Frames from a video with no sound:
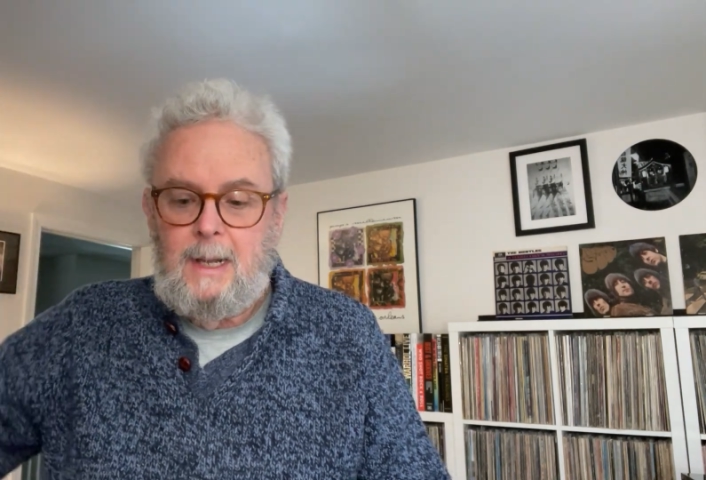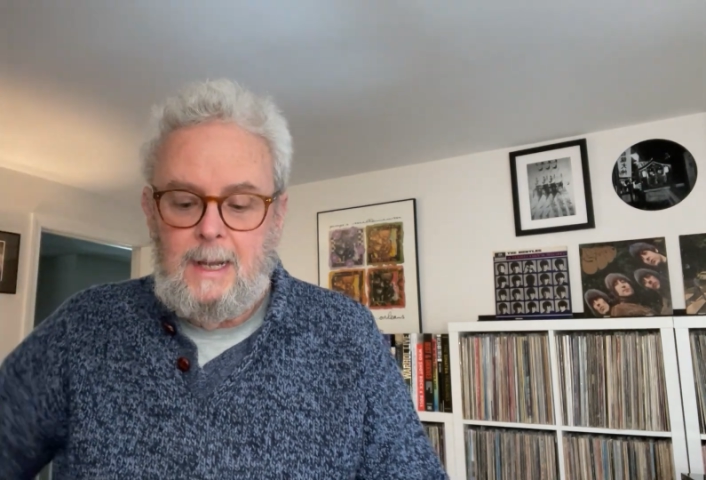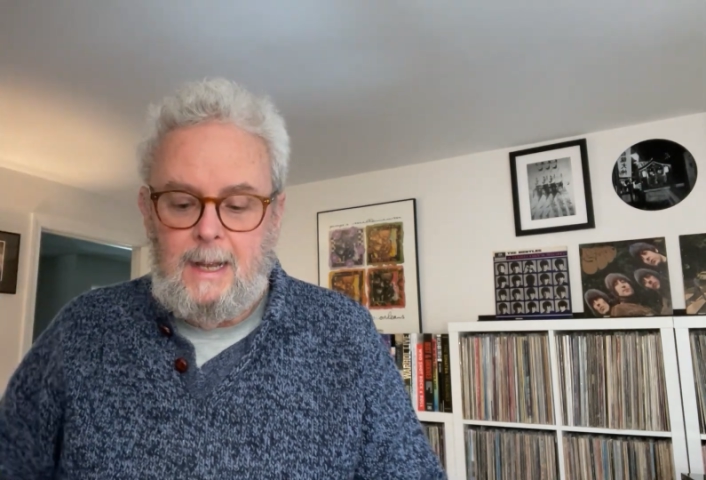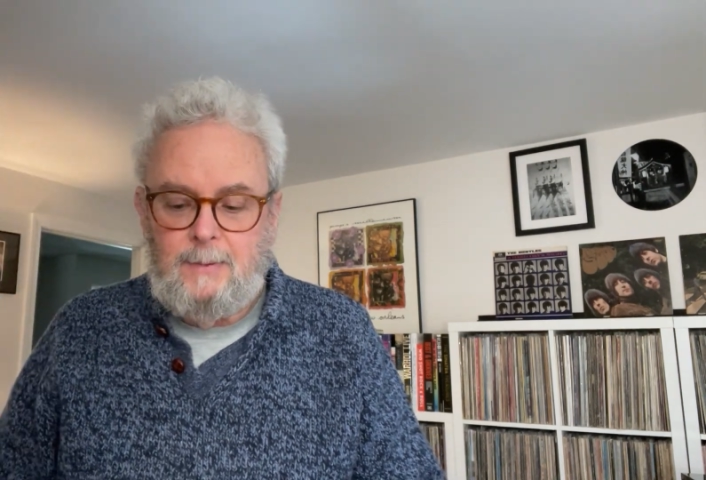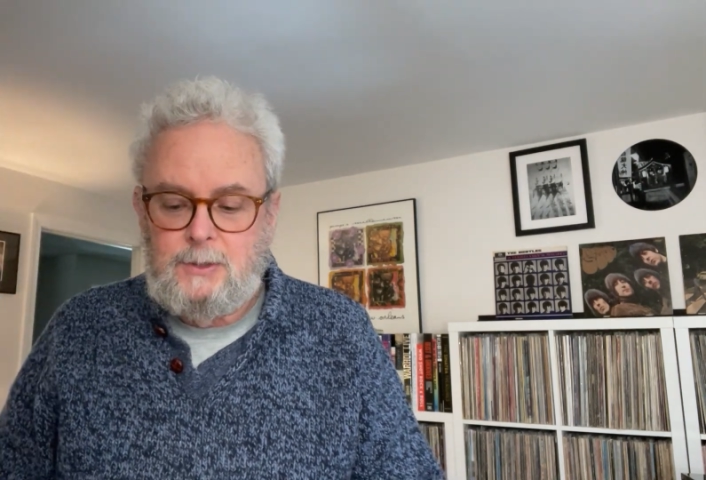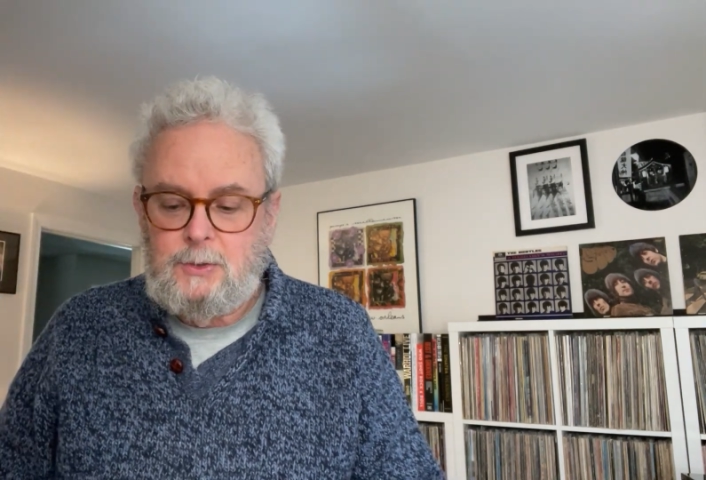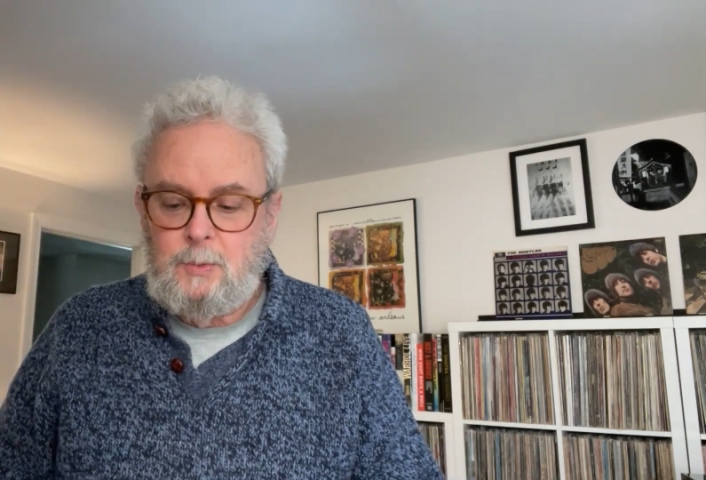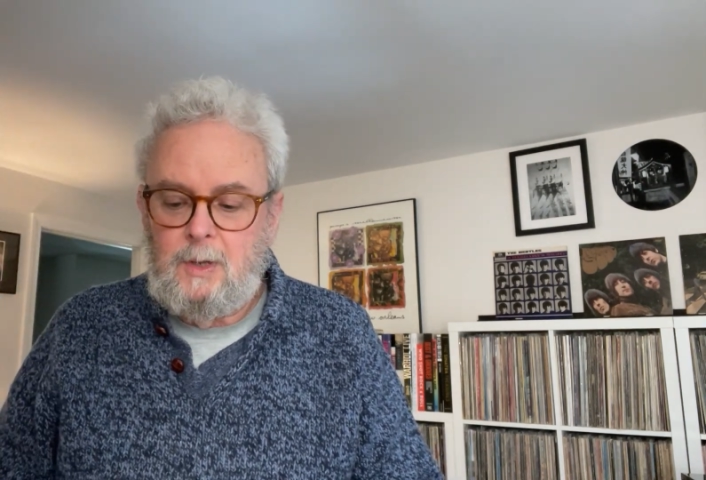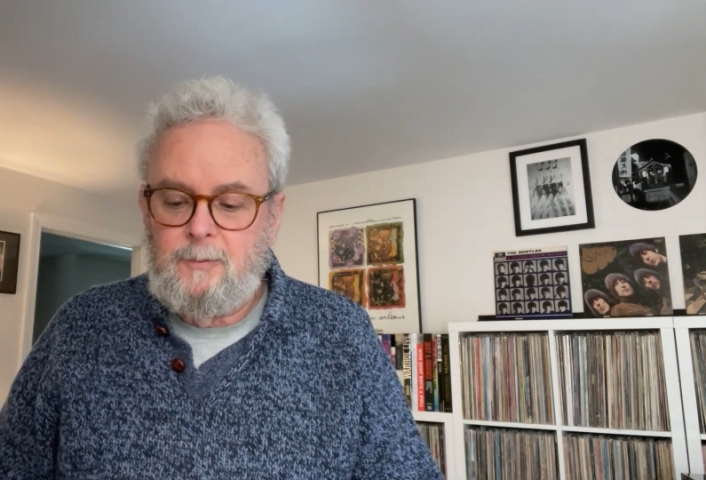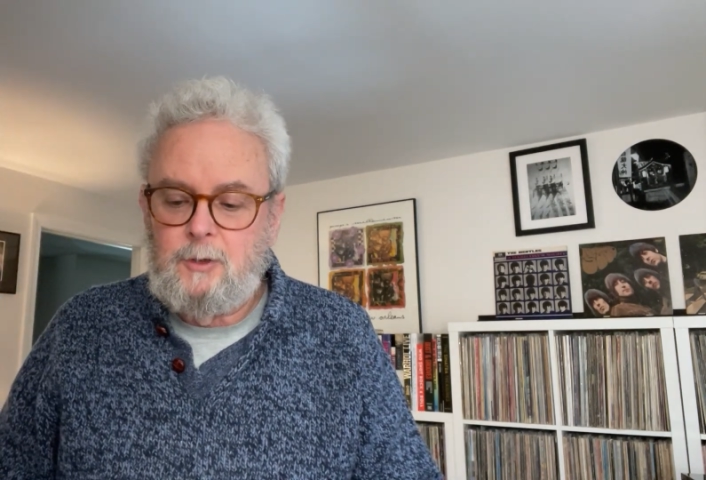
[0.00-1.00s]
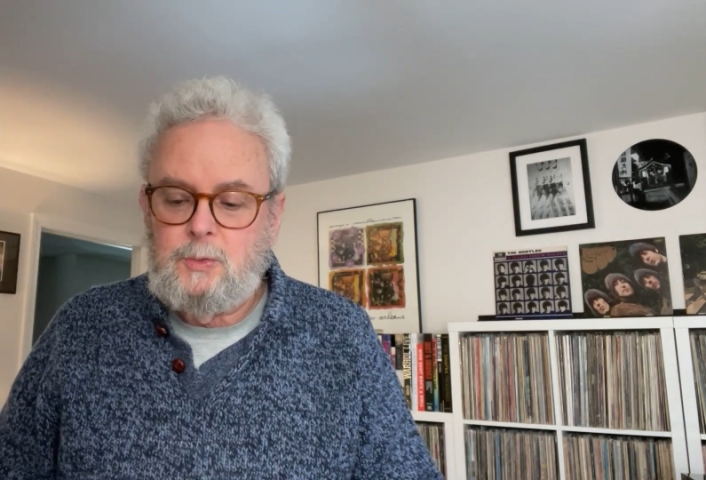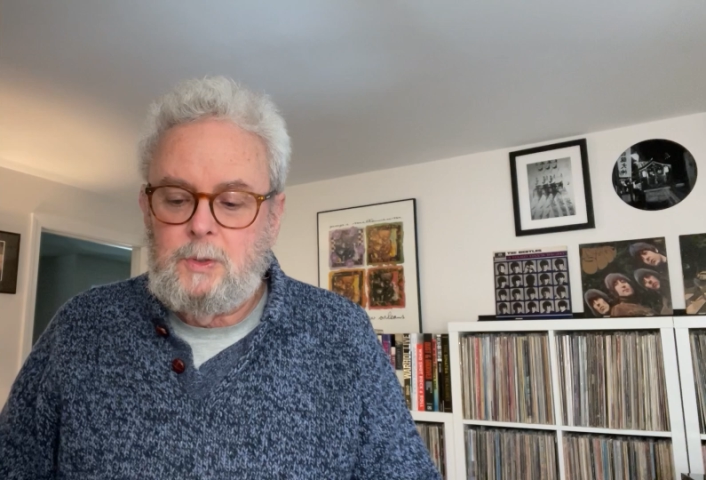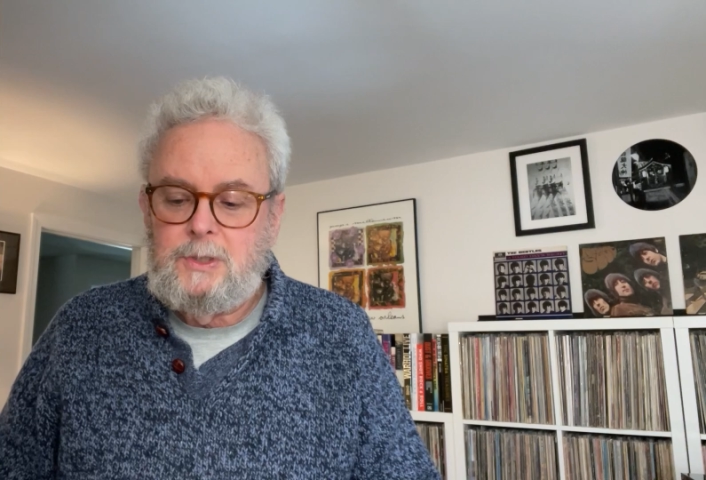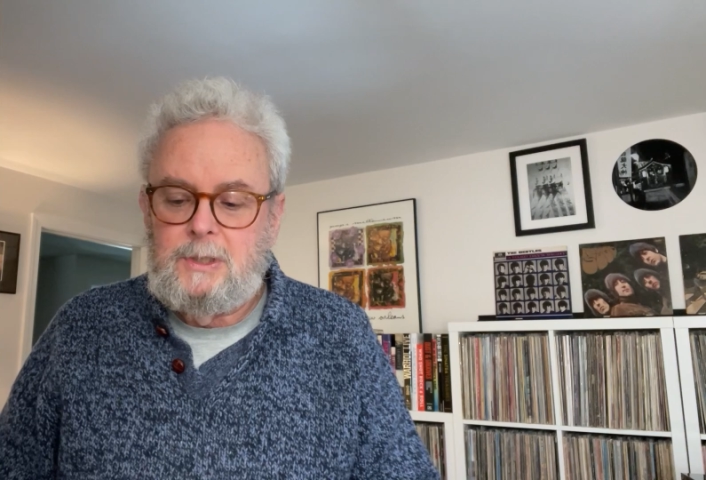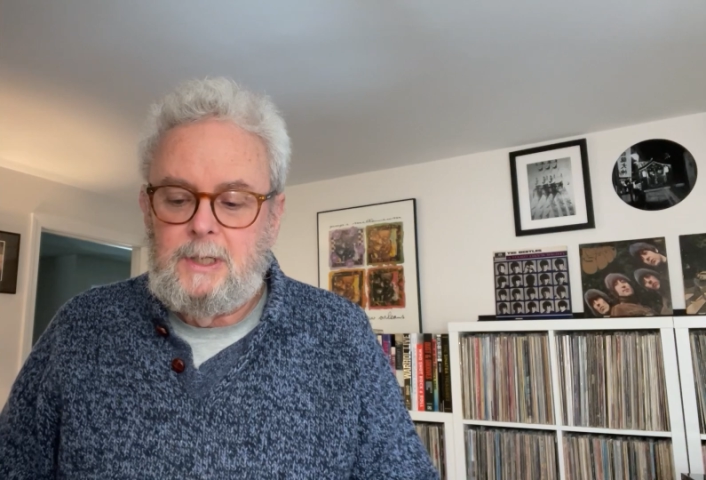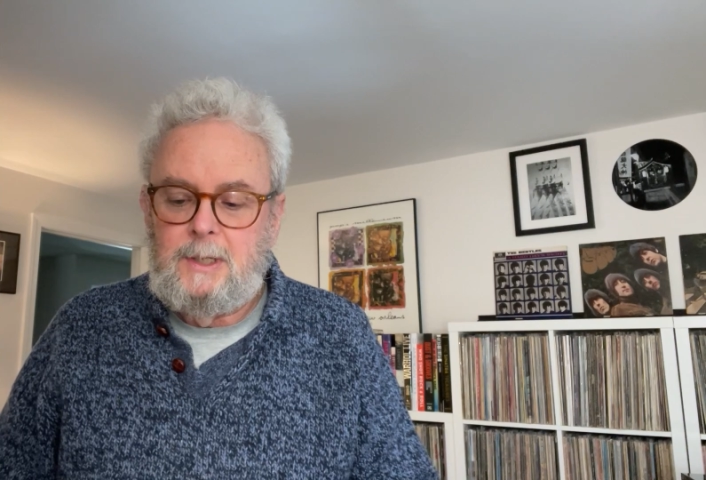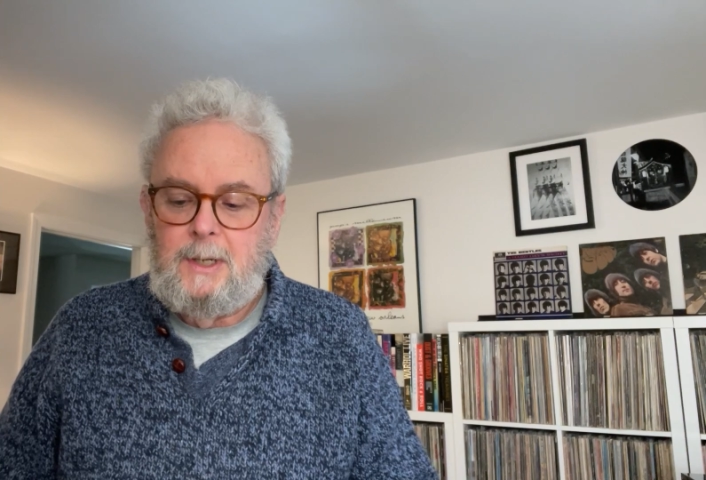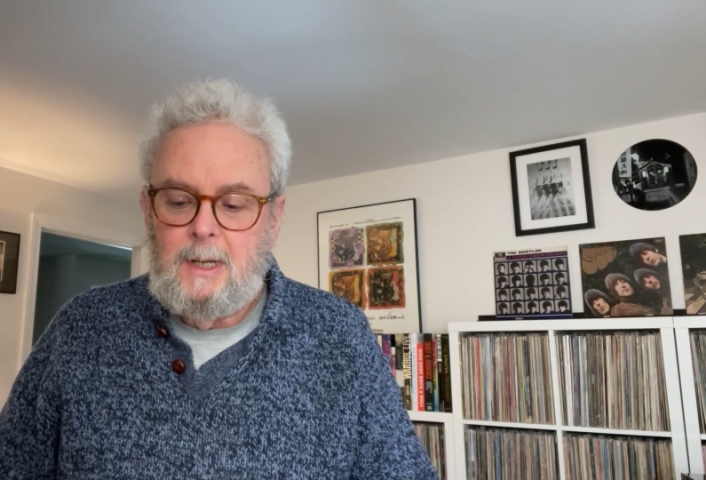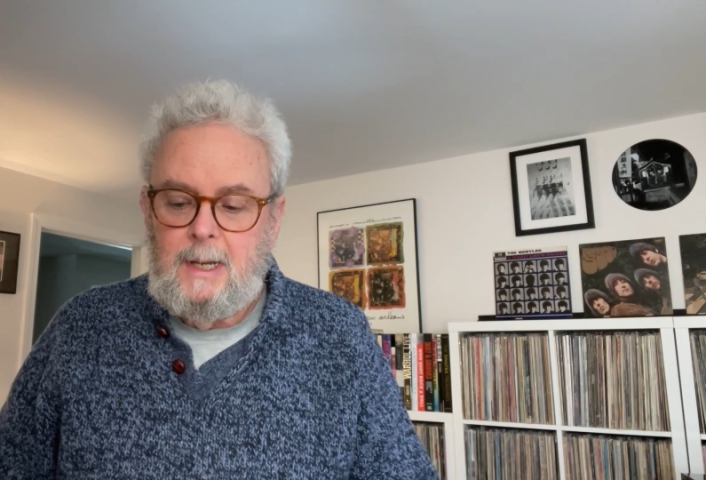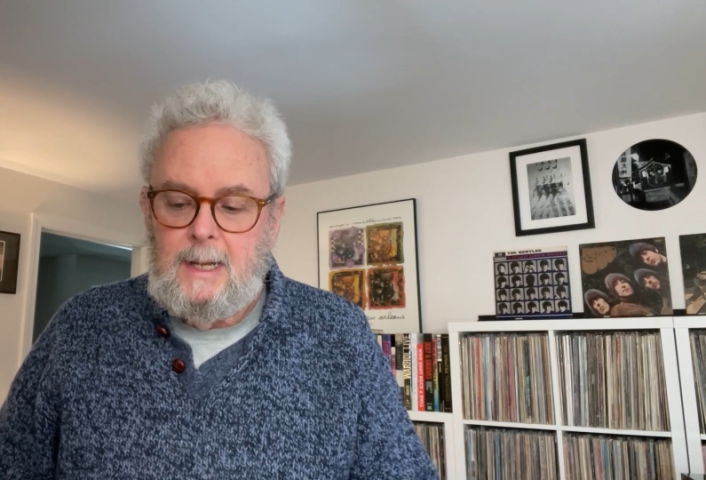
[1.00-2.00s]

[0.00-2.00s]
And this is one of the first ones he did,